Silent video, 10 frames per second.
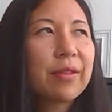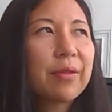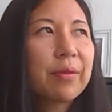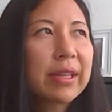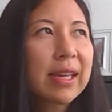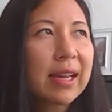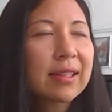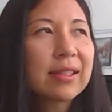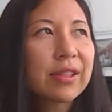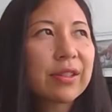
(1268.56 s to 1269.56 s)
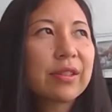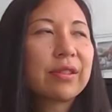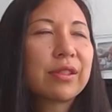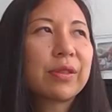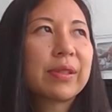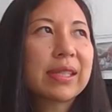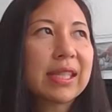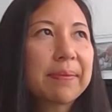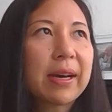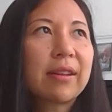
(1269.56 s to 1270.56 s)
We tend to do the
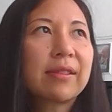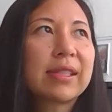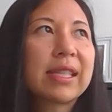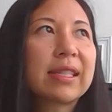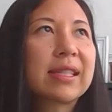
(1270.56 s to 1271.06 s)
Sleepouts.